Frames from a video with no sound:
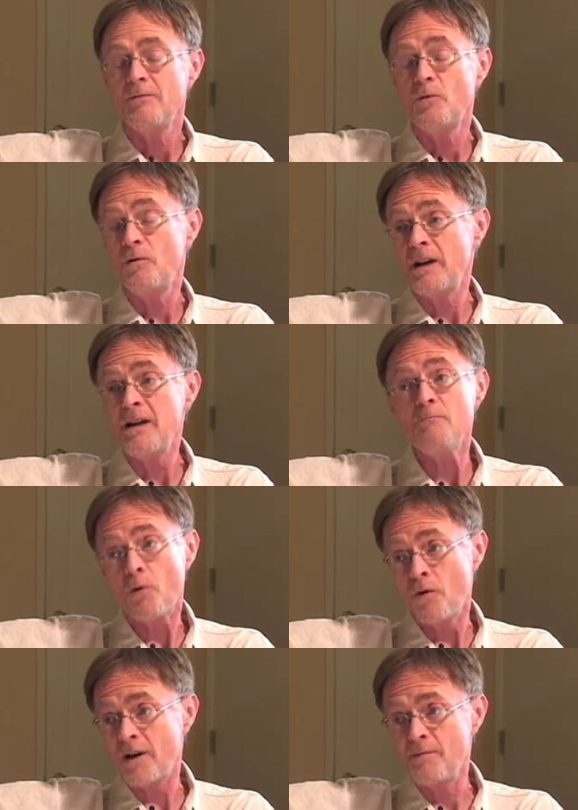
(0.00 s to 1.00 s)
We're
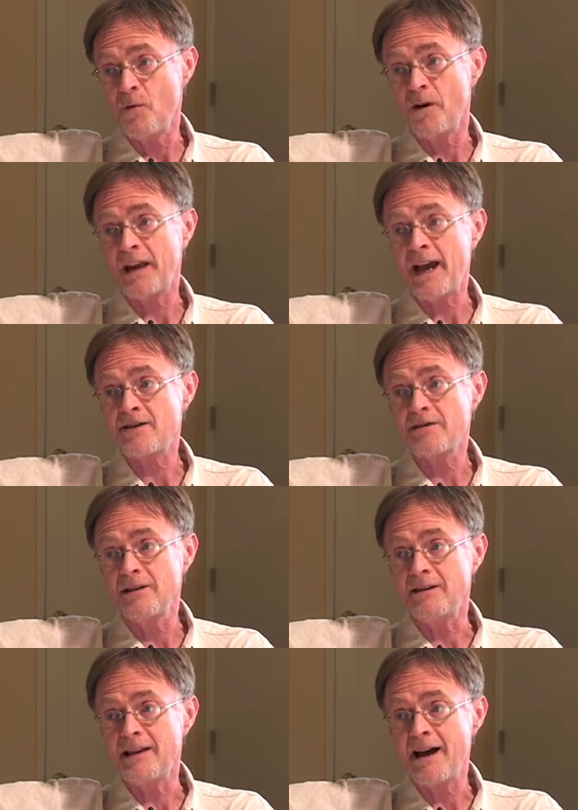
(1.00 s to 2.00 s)
importing more
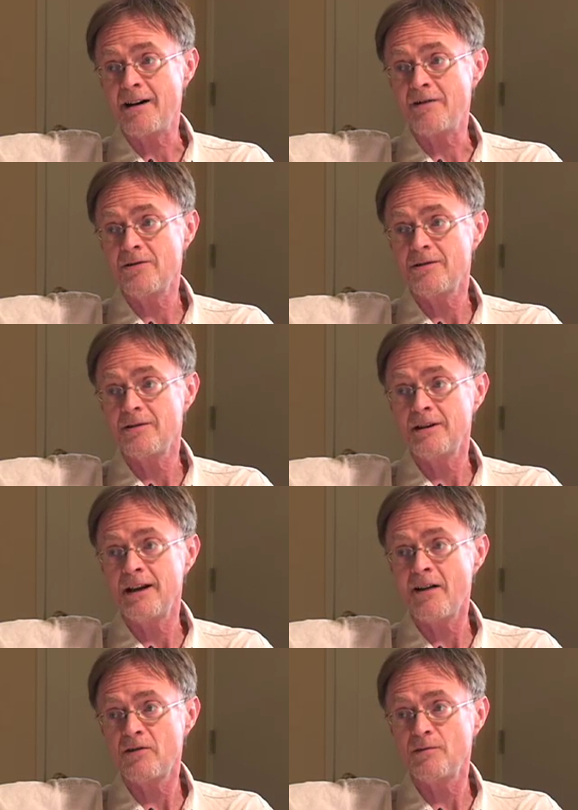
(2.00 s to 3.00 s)
gasoline now than
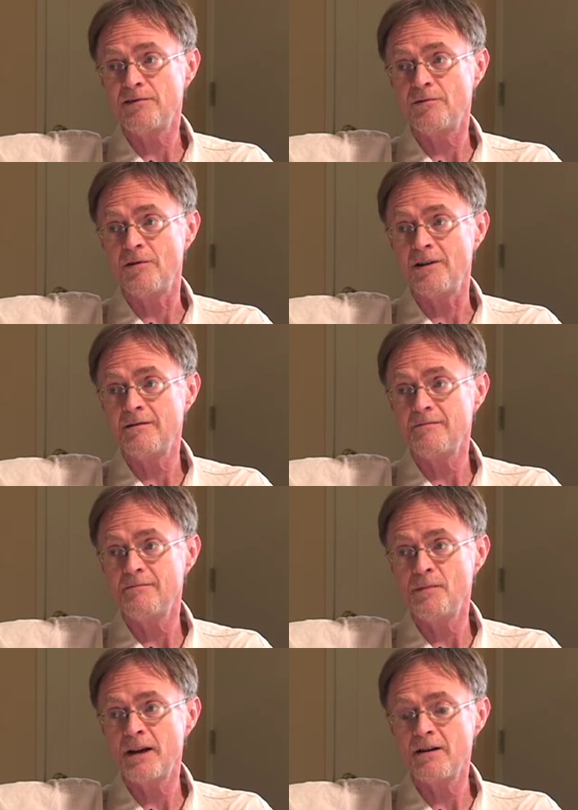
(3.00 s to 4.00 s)
ever before
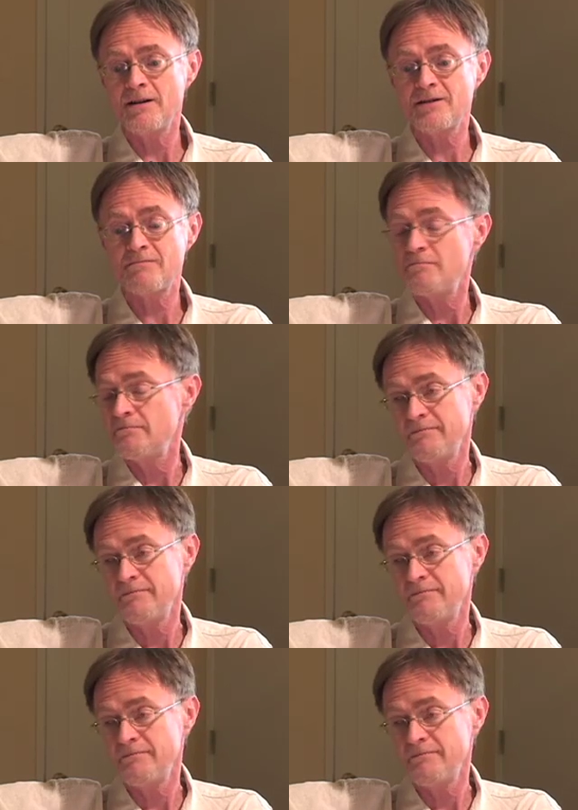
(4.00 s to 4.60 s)
because